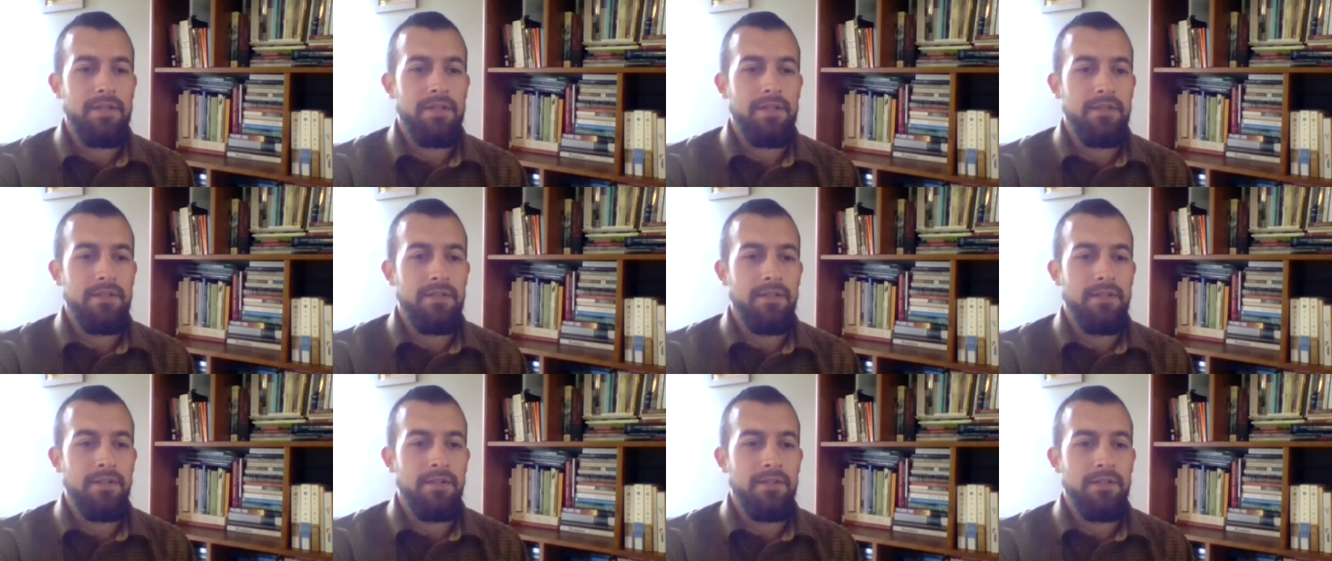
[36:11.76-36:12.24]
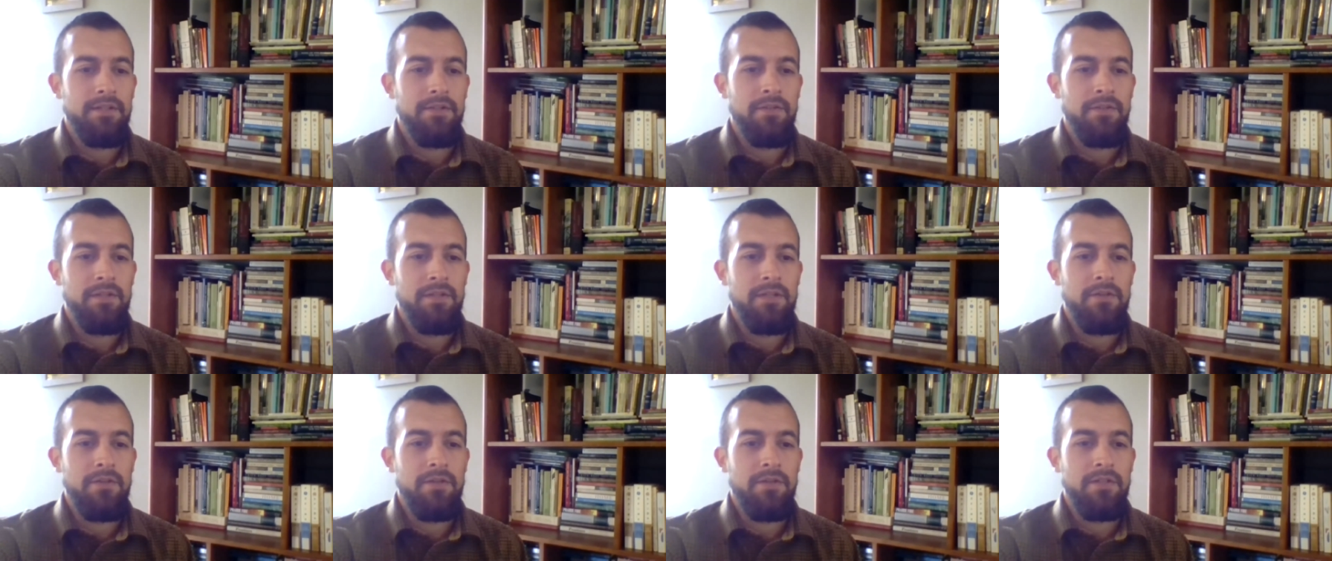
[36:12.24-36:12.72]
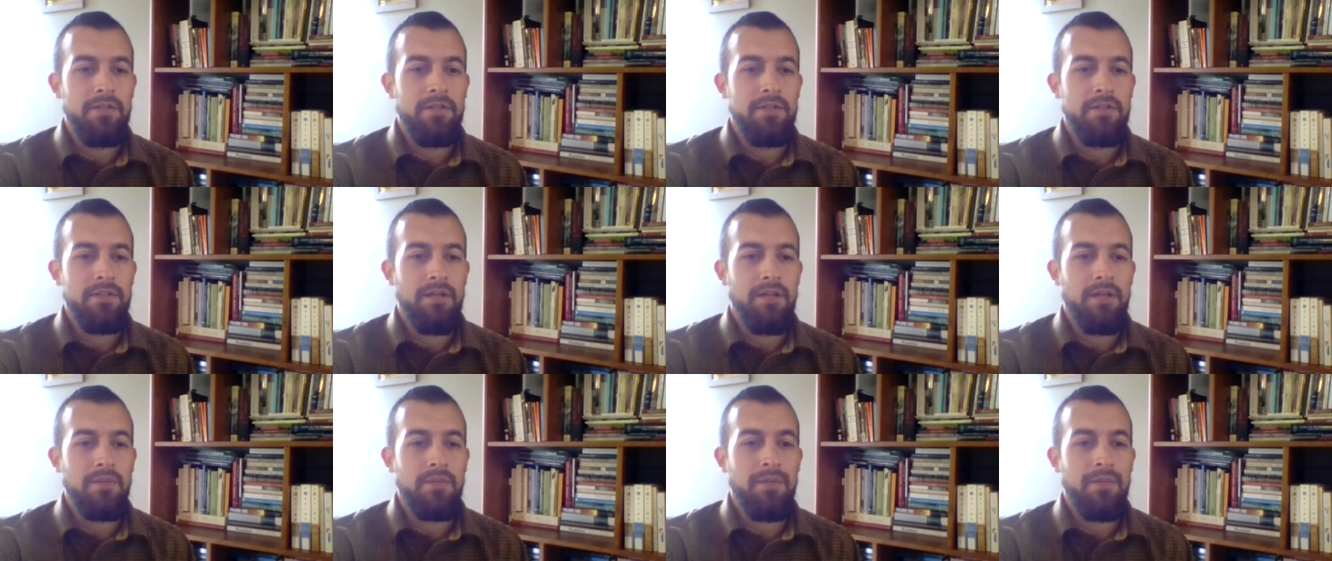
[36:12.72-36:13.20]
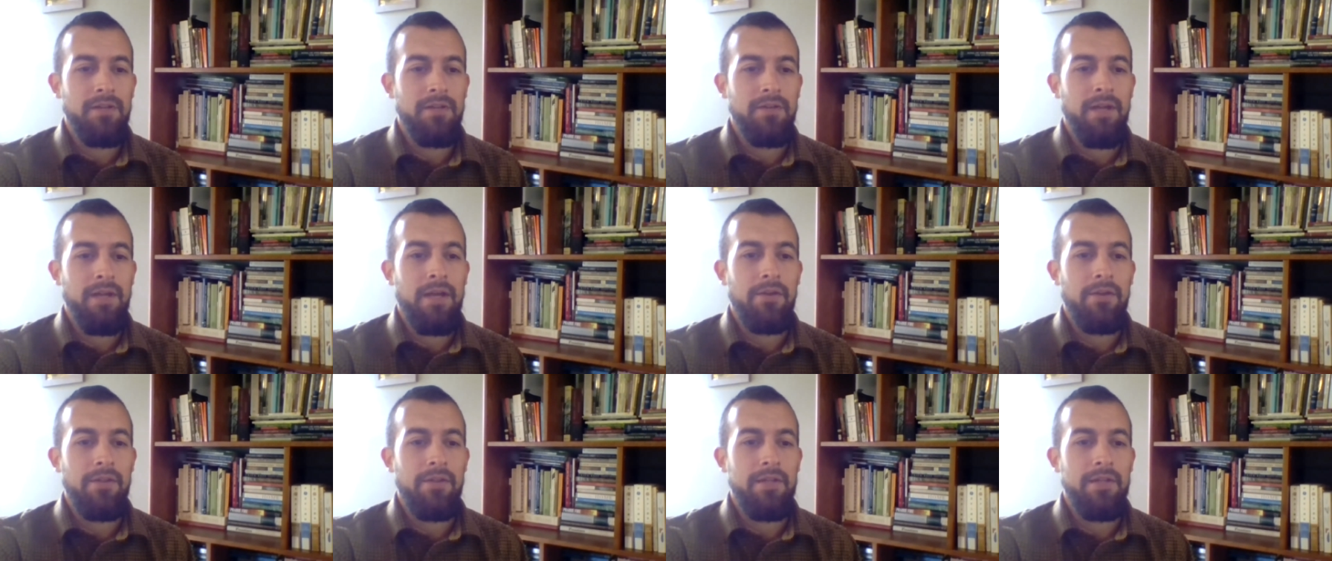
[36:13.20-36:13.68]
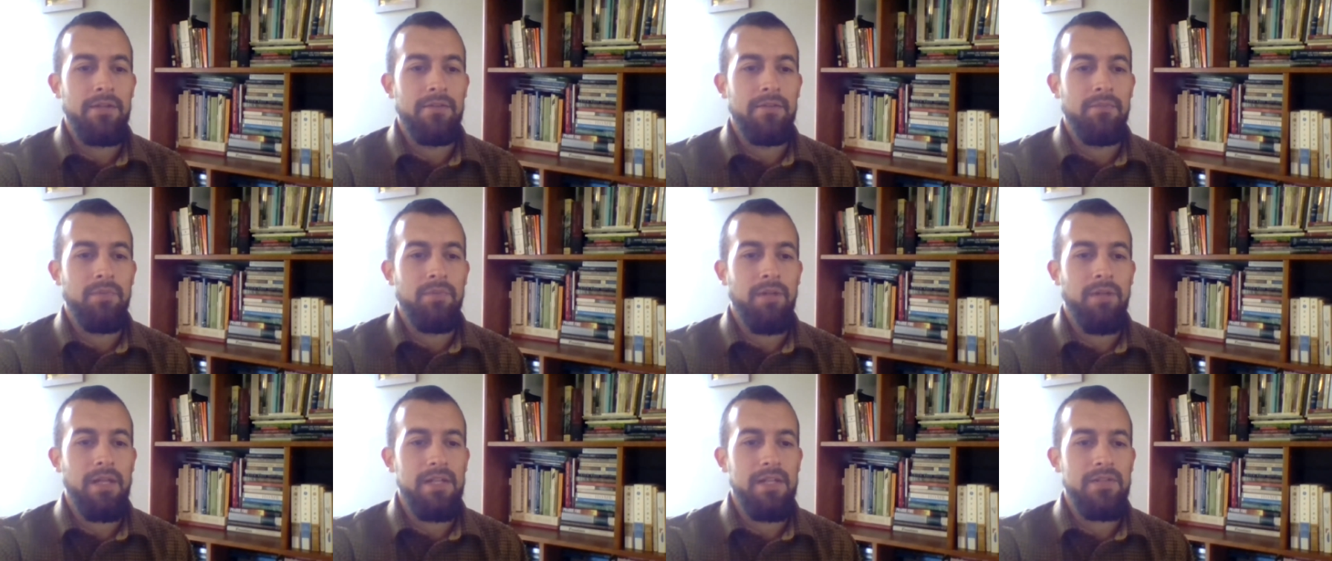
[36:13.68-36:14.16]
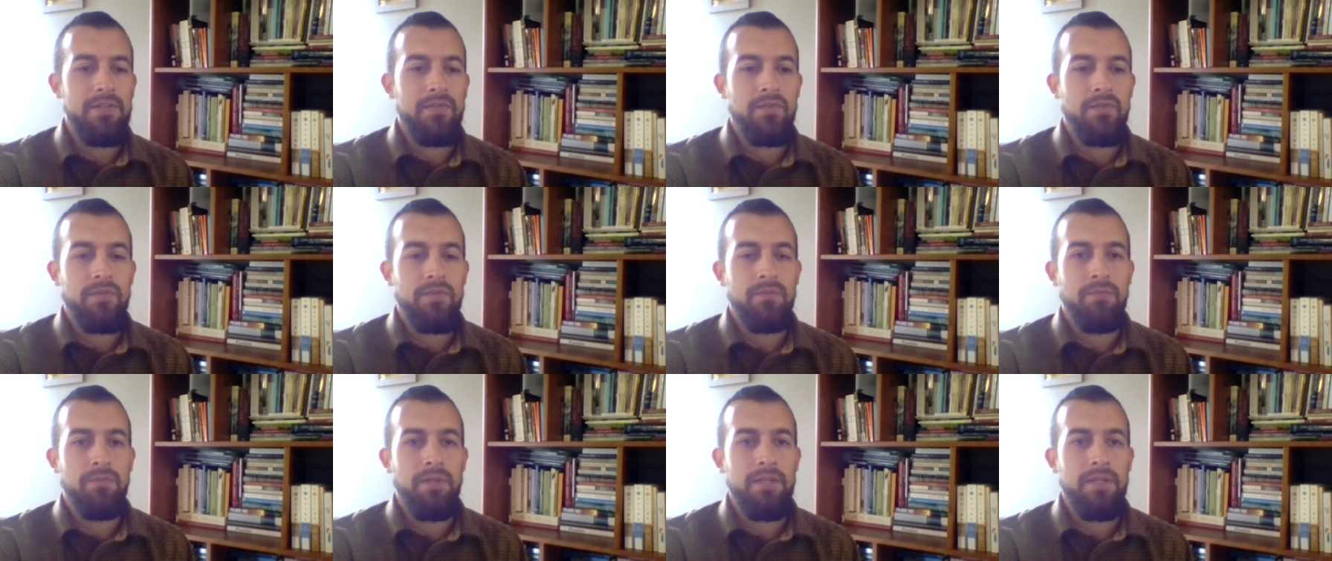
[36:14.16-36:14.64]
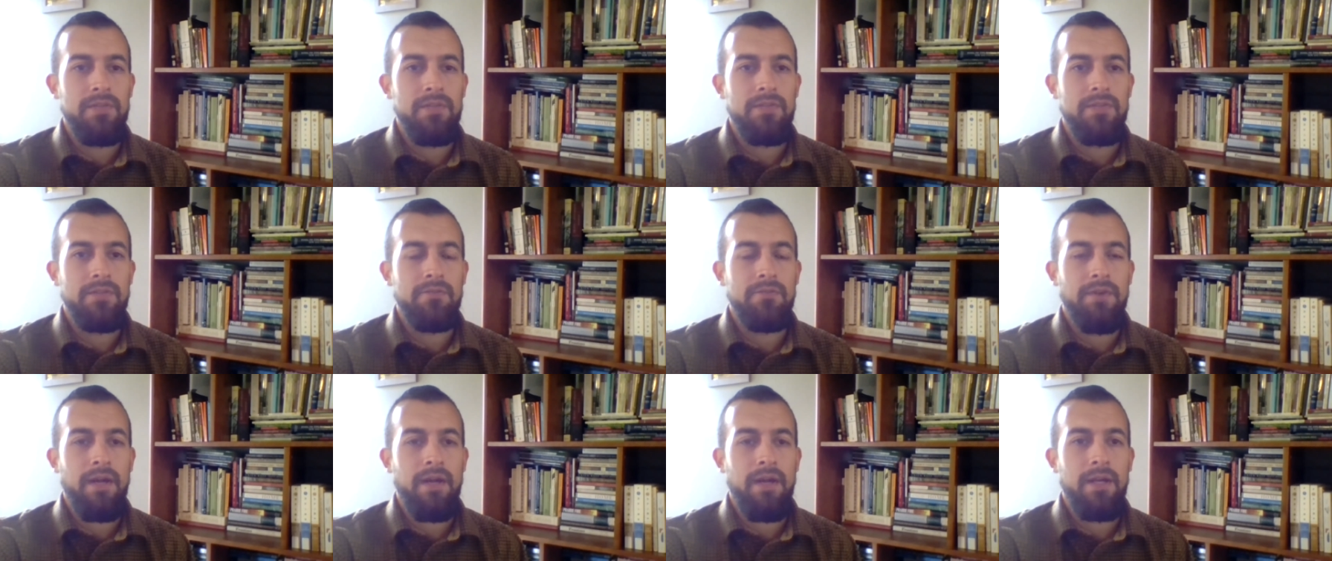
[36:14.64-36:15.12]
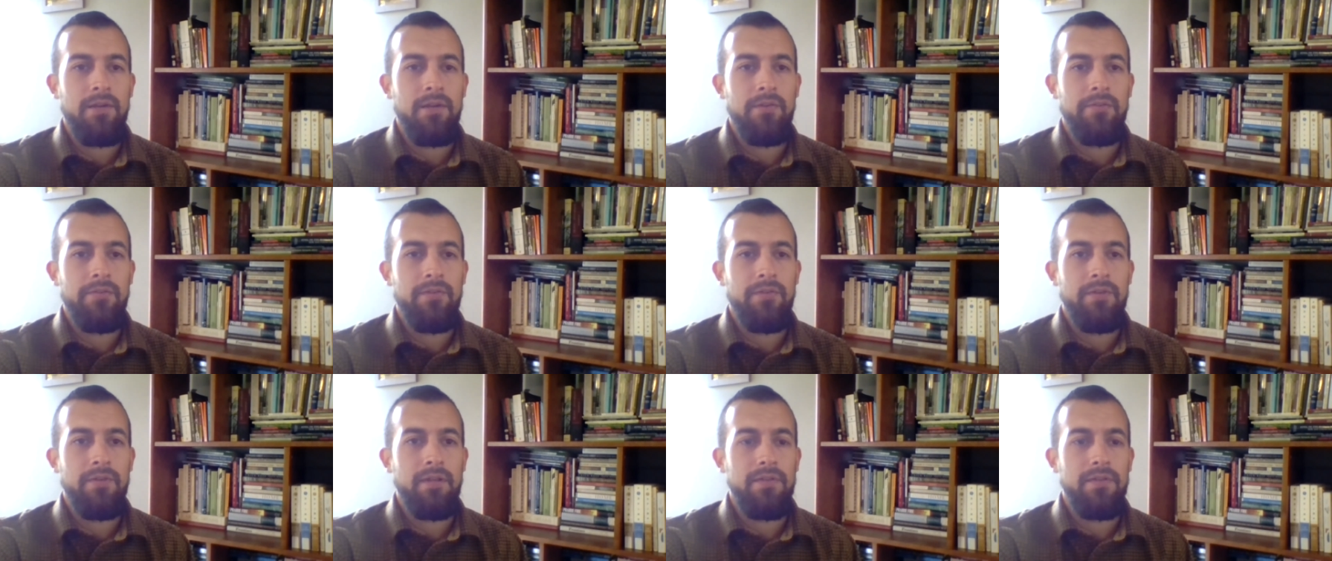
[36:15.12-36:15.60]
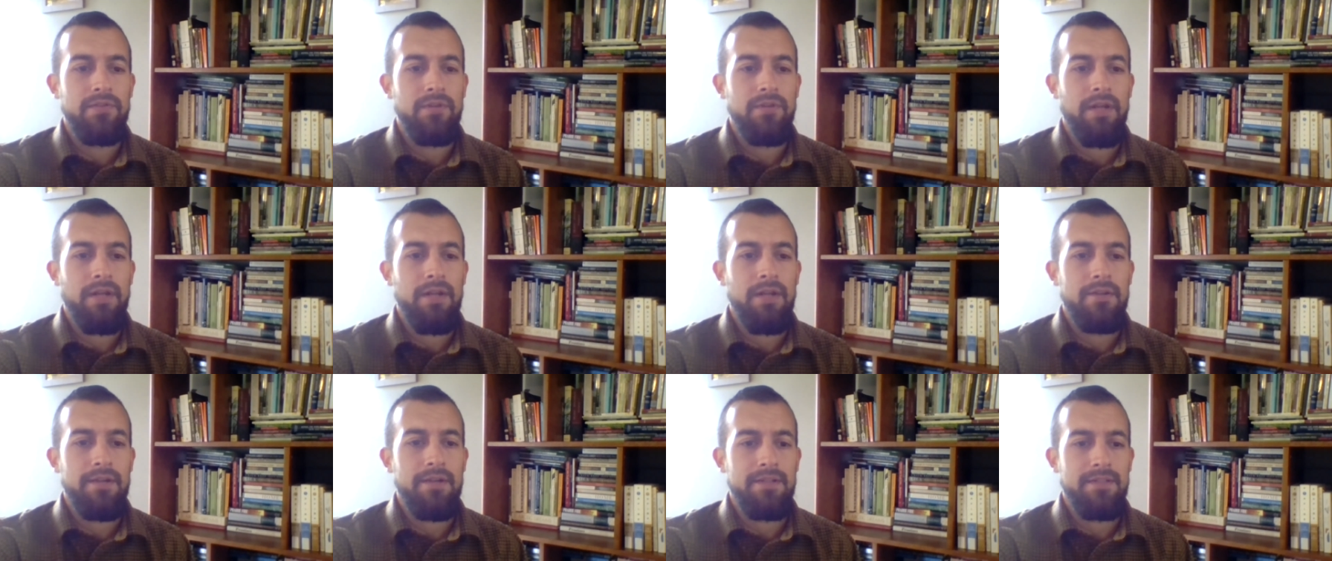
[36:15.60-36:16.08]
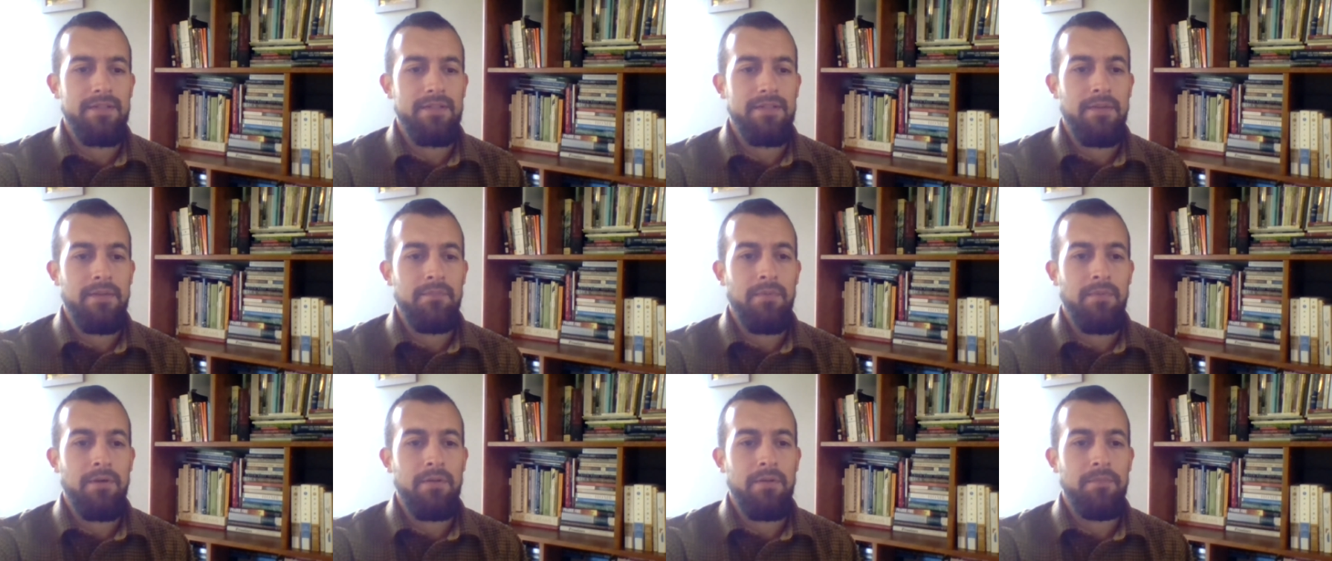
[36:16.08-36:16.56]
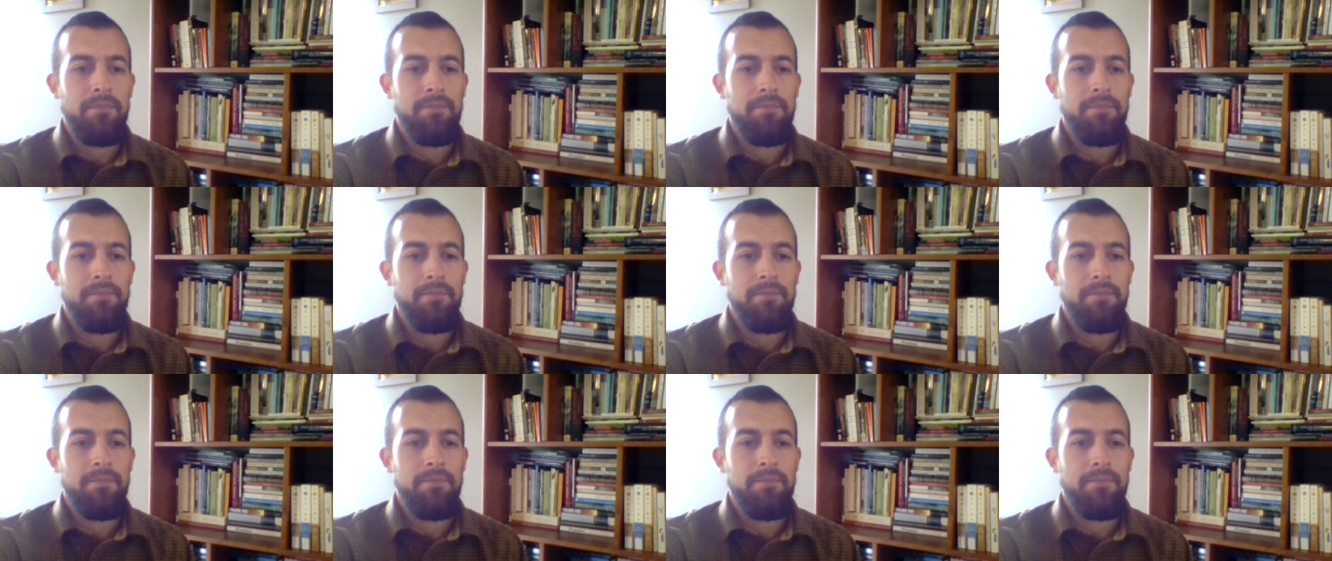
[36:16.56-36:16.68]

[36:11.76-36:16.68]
Dylan, do you think you can talk about how they place the fires and strategize that part?